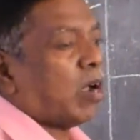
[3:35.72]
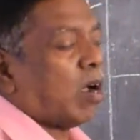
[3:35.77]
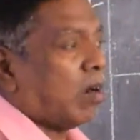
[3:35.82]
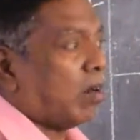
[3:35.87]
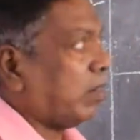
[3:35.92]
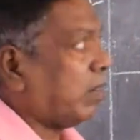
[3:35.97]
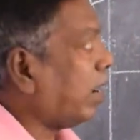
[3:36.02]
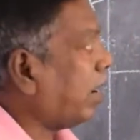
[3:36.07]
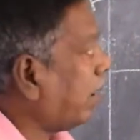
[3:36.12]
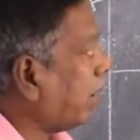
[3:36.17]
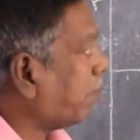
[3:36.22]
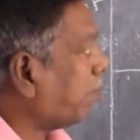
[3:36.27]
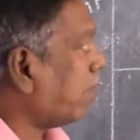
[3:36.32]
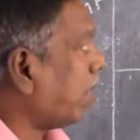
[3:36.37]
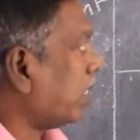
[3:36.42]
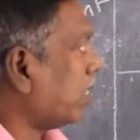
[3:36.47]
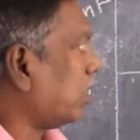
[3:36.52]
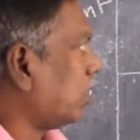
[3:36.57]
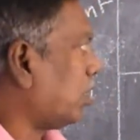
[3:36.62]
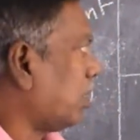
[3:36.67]
it is on the
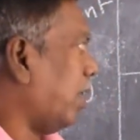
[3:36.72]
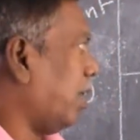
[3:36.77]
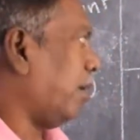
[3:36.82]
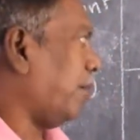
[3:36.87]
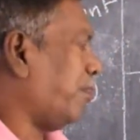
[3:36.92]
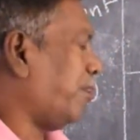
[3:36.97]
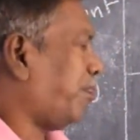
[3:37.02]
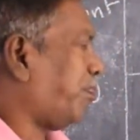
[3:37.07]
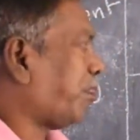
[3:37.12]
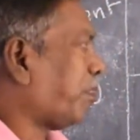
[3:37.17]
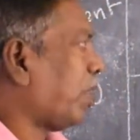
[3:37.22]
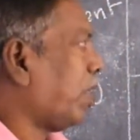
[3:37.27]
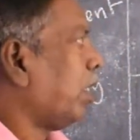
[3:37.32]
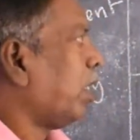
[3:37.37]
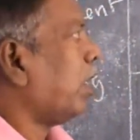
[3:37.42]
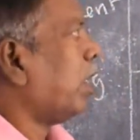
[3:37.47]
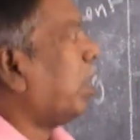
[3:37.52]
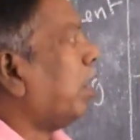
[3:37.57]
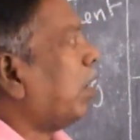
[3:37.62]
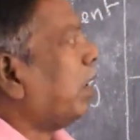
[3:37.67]
demand side.
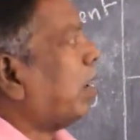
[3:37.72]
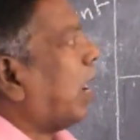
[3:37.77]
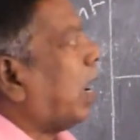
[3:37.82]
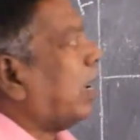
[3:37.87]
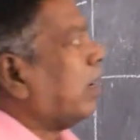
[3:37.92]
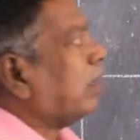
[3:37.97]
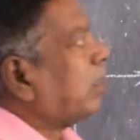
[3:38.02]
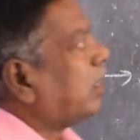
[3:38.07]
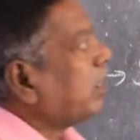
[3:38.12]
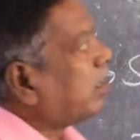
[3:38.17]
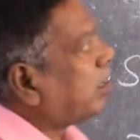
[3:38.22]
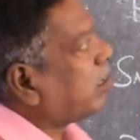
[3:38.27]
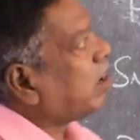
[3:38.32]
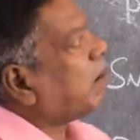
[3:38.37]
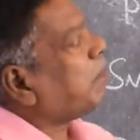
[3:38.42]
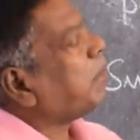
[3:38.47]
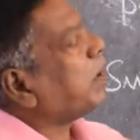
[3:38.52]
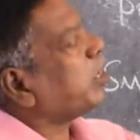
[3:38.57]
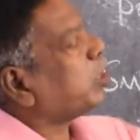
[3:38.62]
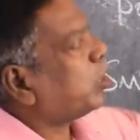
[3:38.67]
And
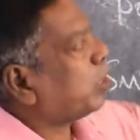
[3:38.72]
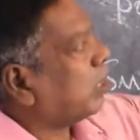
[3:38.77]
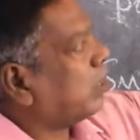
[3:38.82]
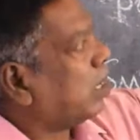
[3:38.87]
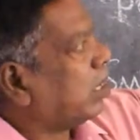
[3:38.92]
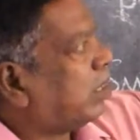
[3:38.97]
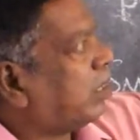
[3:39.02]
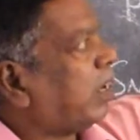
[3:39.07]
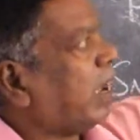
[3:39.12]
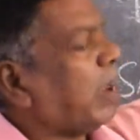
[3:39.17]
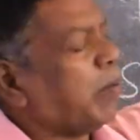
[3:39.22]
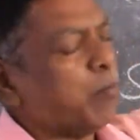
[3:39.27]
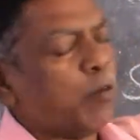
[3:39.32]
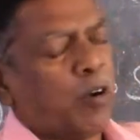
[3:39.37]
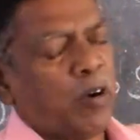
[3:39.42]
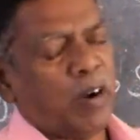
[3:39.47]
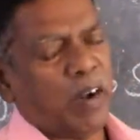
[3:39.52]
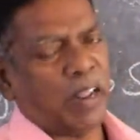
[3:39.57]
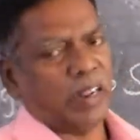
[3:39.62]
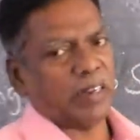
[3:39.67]
system is the same
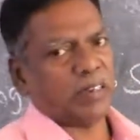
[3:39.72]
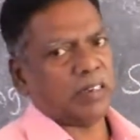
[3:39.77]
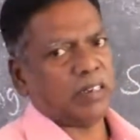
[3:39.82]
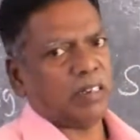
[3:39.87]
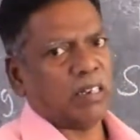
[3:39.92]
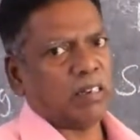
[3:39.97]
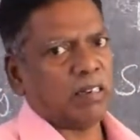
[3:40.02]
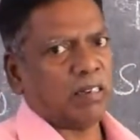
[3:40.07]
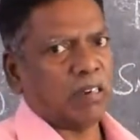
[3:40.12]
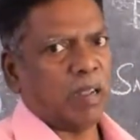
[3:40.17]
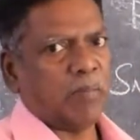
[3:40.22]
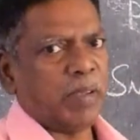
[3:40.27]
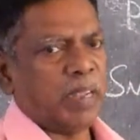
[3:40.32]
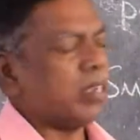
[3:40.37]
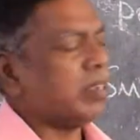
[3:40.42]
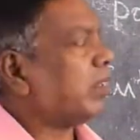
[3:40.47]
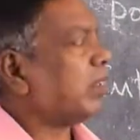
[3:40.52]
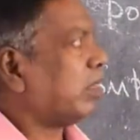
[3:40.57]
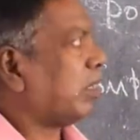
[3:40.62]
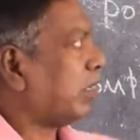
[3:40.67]
only. System
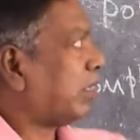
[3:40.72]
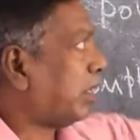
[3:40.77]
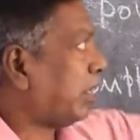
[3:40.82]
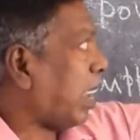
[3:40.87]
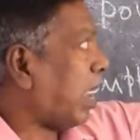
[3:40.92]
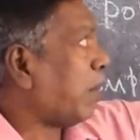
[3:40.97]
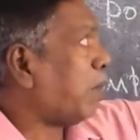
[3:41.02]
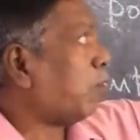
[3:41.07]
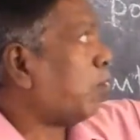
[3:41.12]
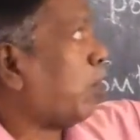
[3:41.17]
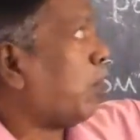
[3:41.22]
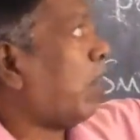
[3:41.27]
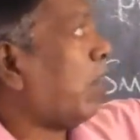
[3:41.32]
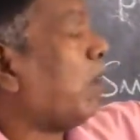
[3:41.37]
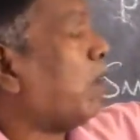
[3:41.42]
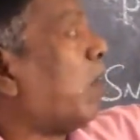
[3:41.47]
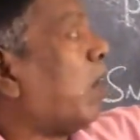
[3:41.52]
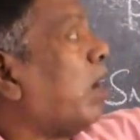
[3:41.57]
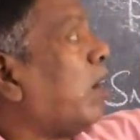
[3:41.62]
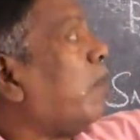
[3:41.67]
is the same
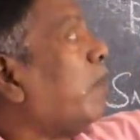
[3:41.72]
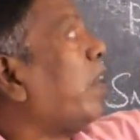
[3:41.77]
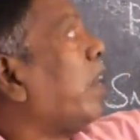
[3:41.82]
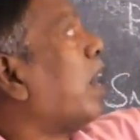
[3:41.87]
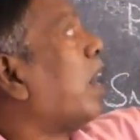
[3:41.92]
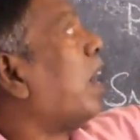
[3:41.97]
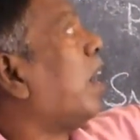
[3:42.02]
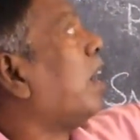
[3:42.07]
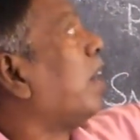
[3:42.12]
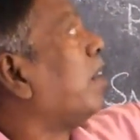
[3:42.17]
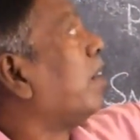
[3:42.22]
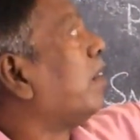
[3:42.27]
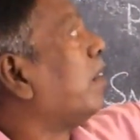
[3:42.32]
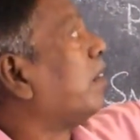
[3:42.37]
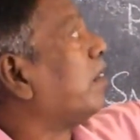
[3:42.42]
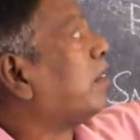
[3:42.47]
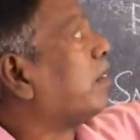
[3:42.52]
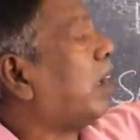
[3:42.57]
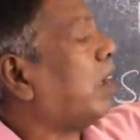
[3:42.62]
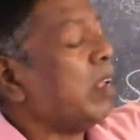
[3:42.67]
only. What we had in
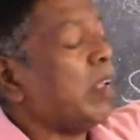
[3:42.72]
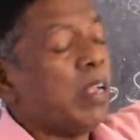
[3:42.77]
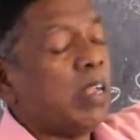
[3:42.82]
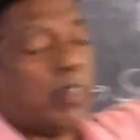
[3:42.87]
this